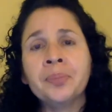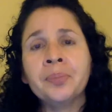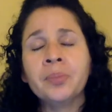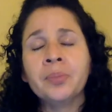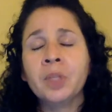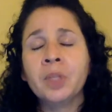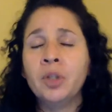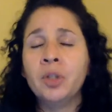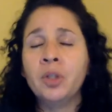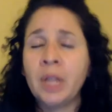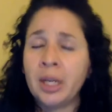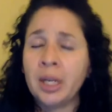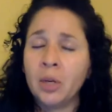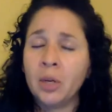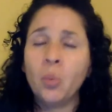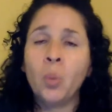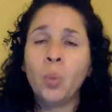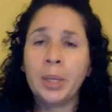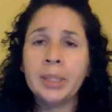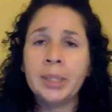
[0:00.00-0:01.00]
You take
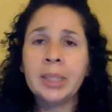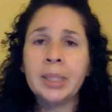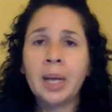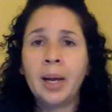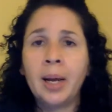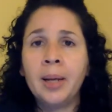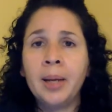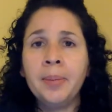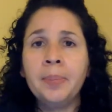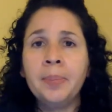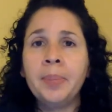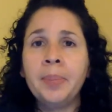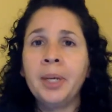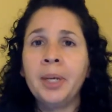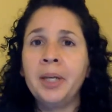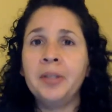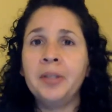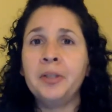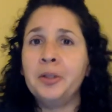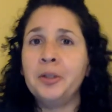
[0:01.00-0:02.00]
it one time,
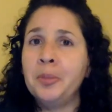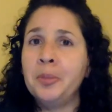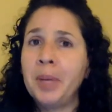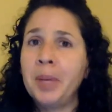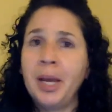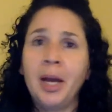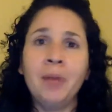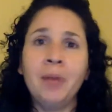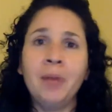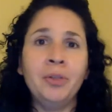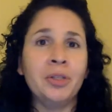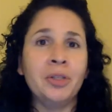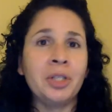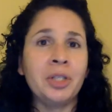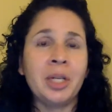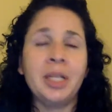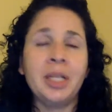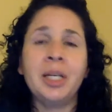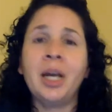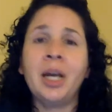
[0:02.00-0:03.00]
but you may have your
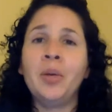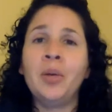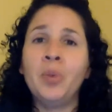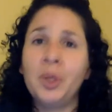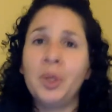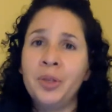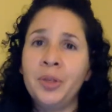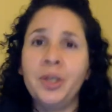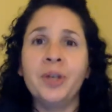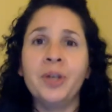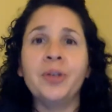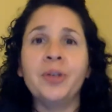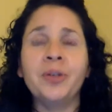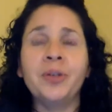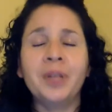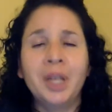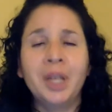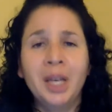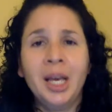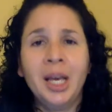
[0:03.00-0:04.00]
study guide with
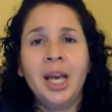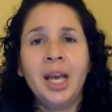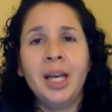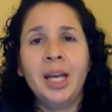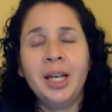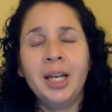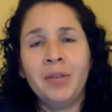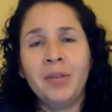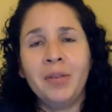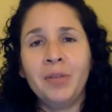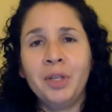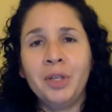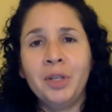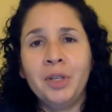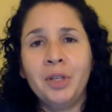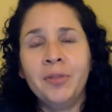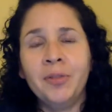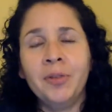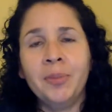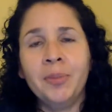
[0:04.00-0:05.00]
you. And if
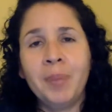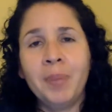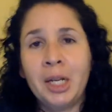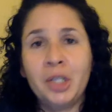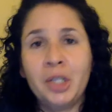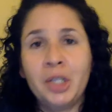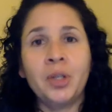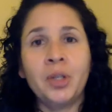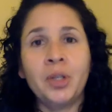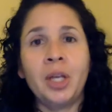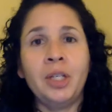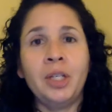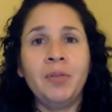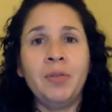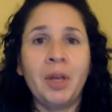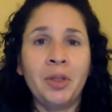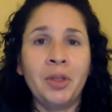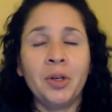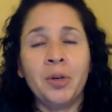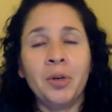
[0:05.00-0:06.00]
you've made sure that you've
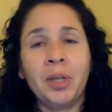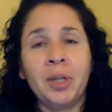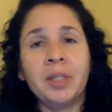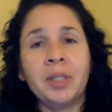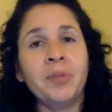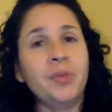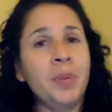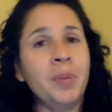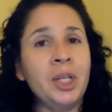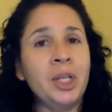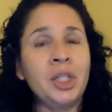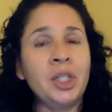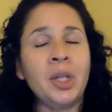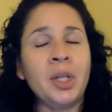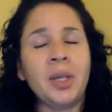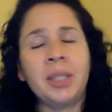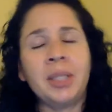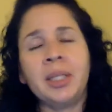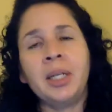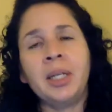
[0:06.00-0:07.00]
got the correct information
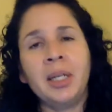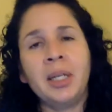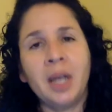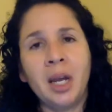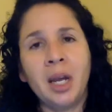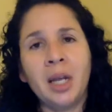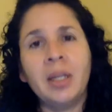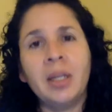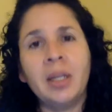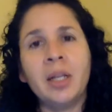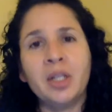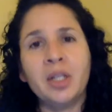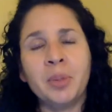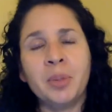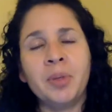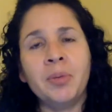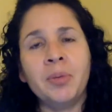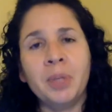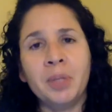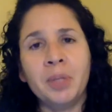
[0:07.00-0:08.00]
on that study guide, that should
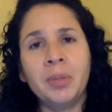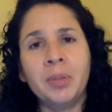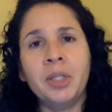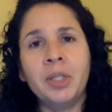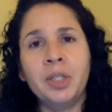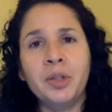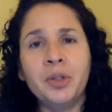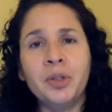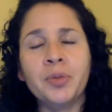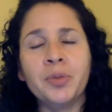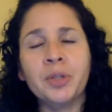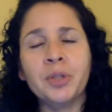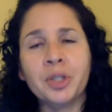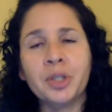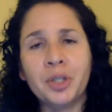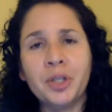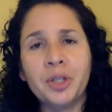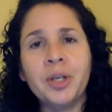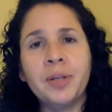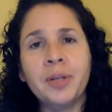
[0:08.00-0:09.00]
be really, really useful
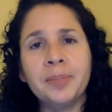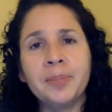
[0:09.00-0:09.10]
to you.